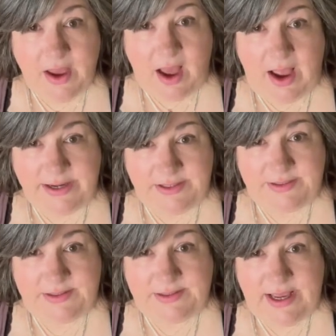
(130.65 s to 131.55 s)
I
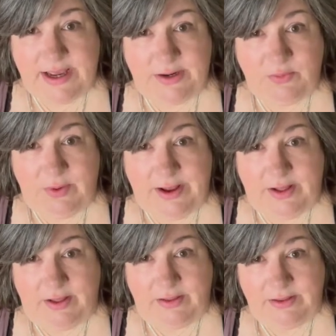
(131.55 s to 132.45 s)
just said,
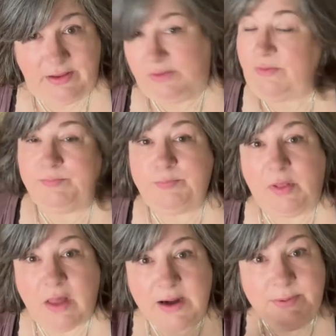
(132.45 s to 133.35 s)
well, a
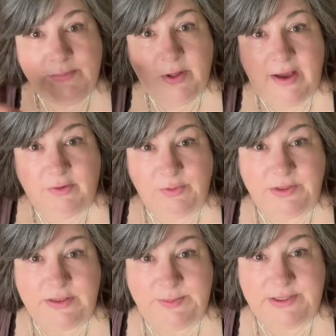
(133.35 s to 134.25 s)
lot of people have a
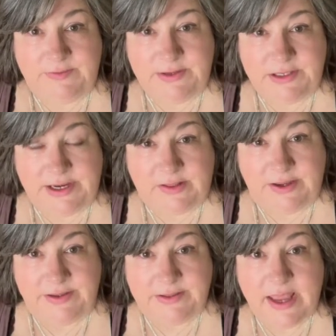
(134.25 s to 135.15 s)
really specific
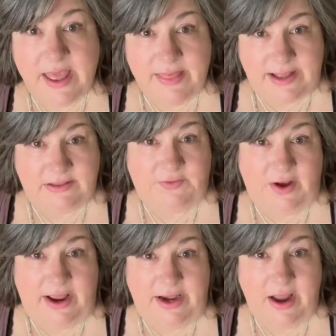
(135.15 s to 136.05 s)
checklist, and that's
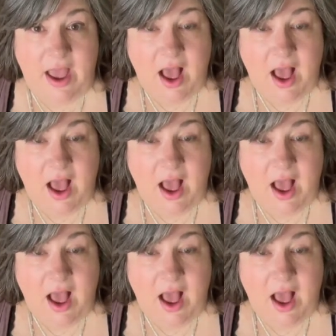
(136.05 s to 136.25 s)
fine.